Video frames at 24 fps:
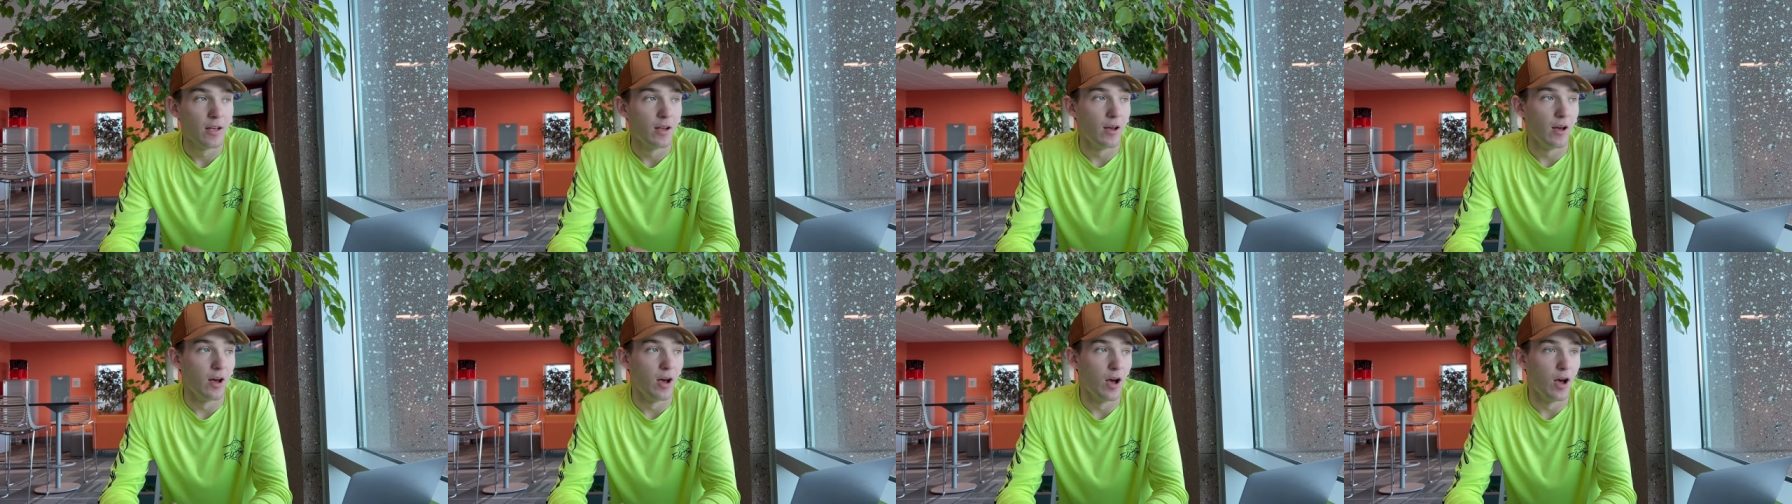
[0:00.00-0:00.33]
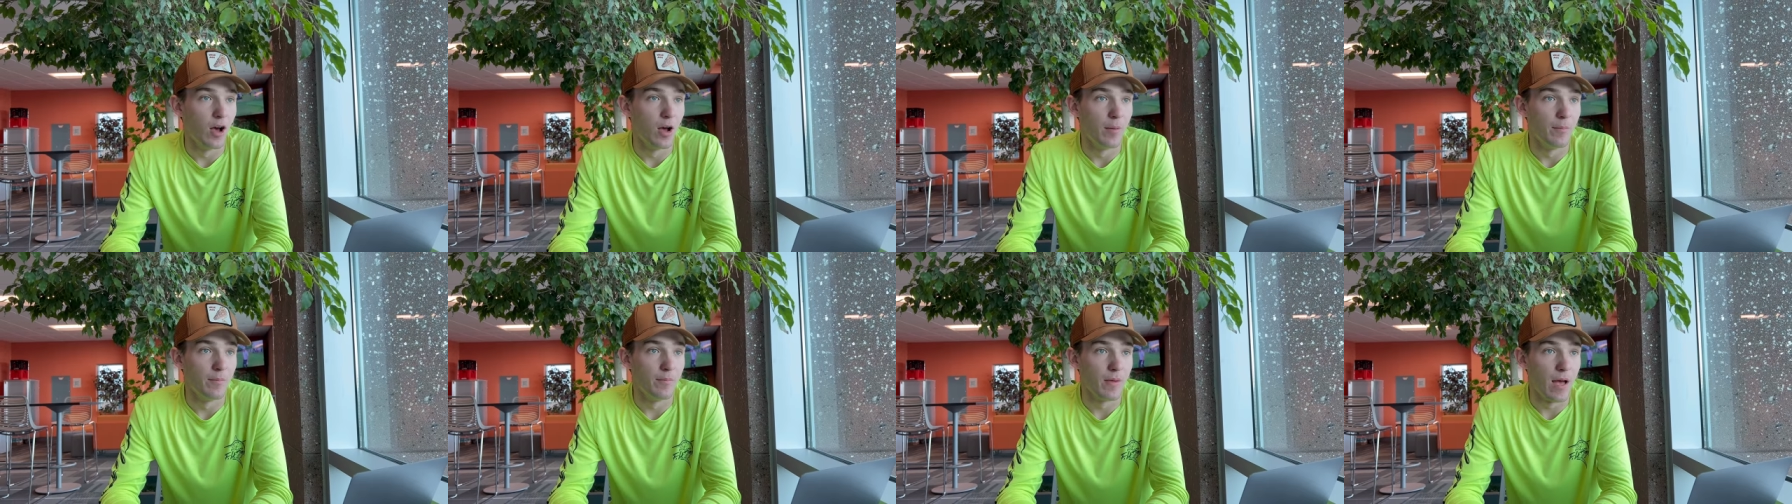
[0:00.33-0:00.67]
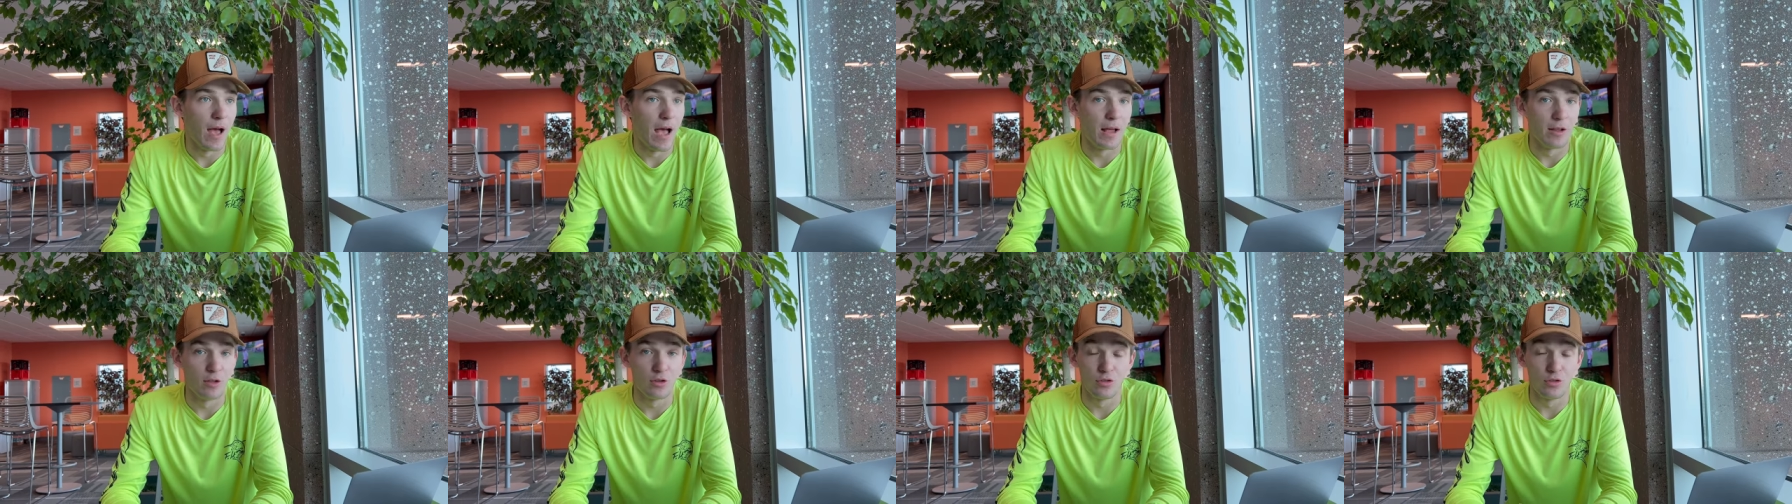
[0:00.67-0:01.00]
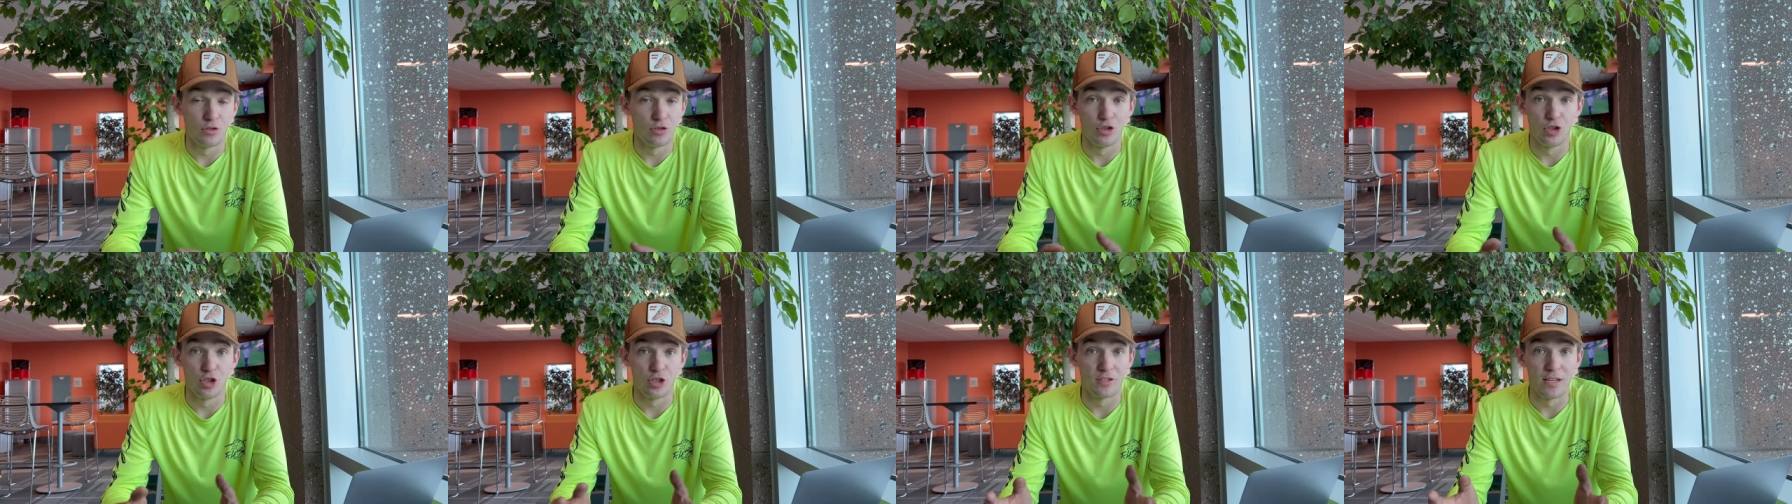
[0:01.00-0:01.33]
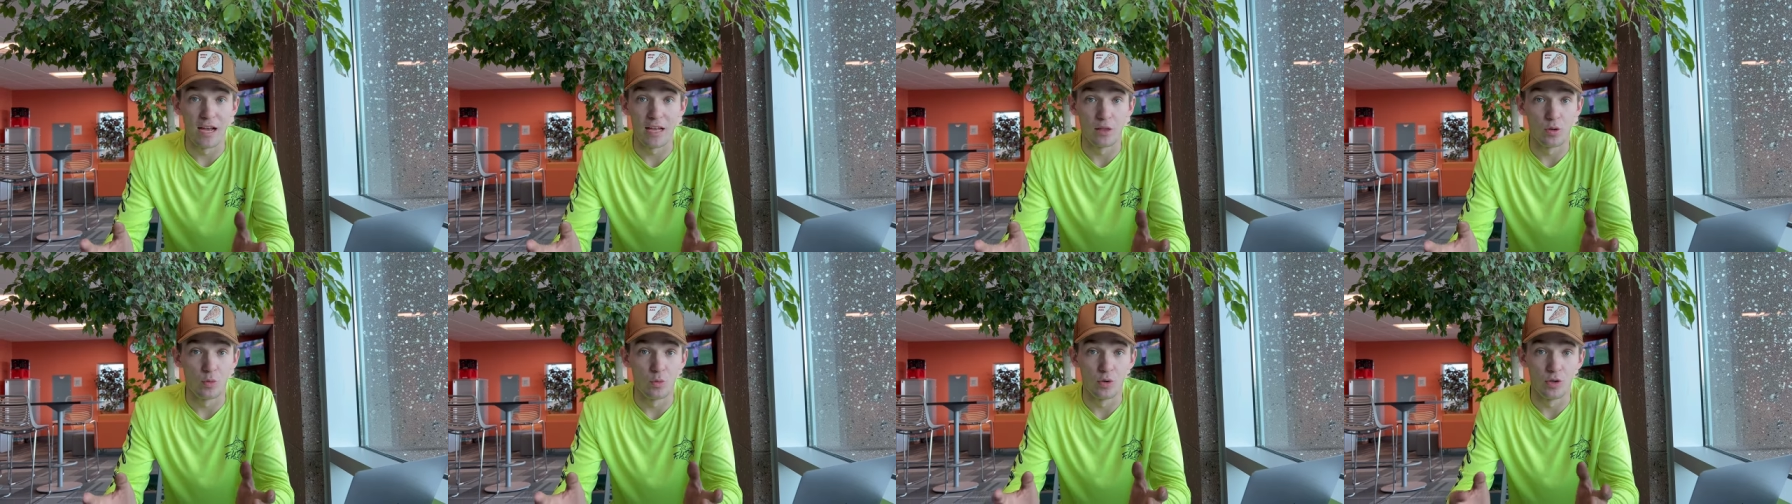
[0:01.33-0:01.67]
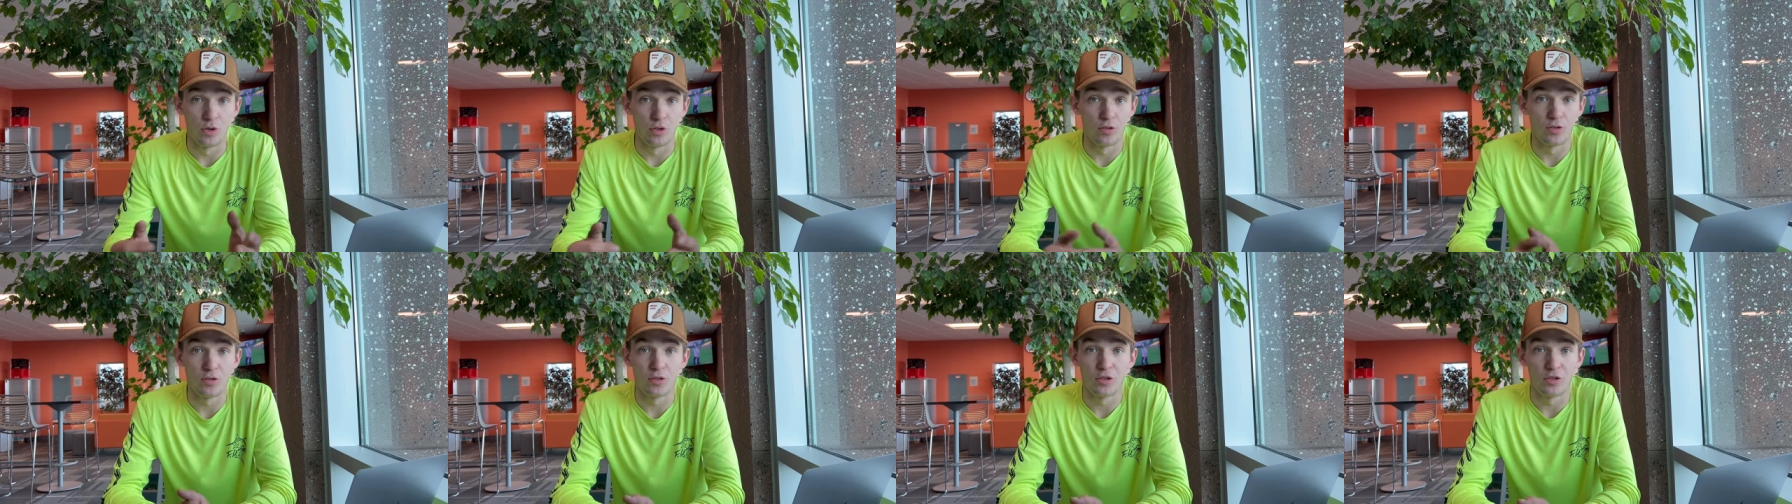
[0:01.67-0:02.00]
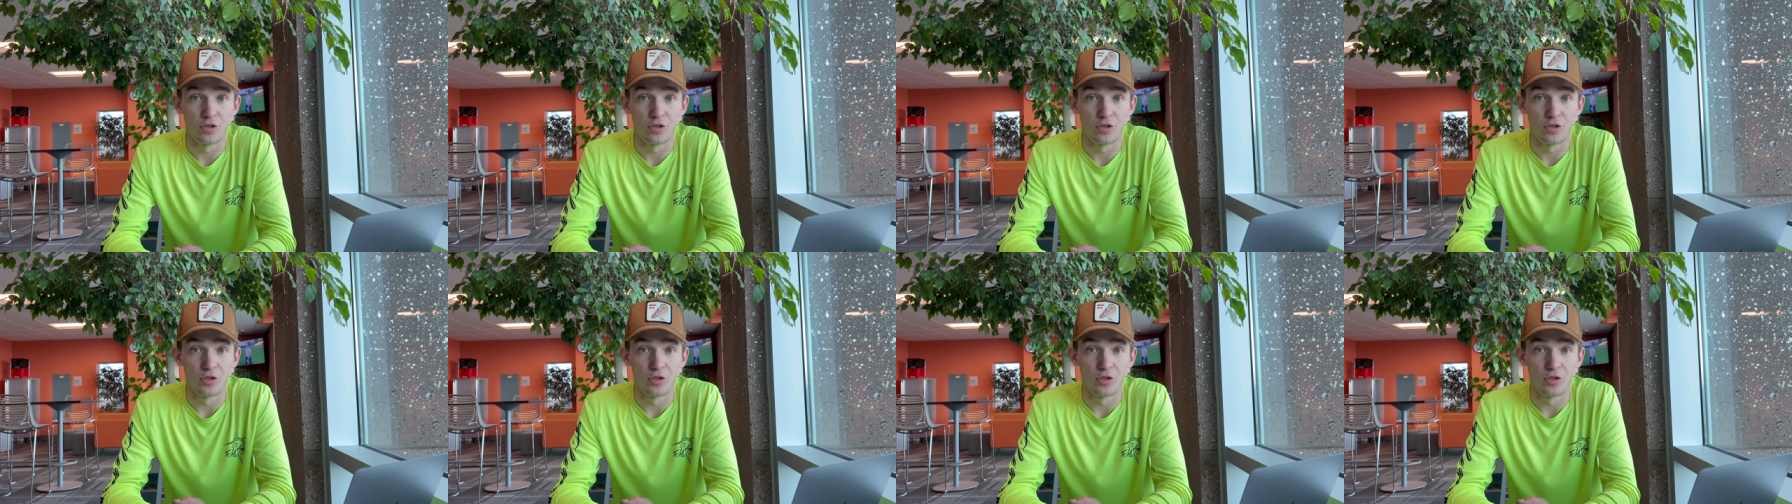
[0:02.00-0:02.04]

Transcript: Um, I just got the wheels